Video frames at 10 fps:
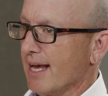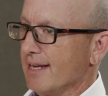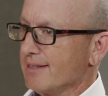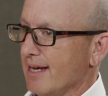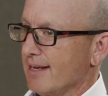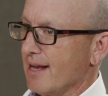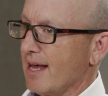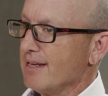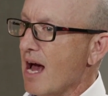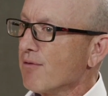And
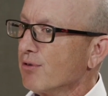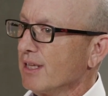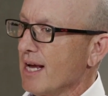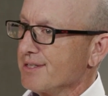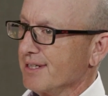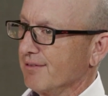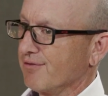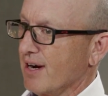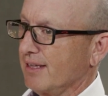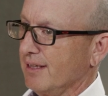not
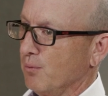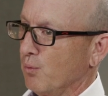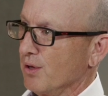realizing, frankly,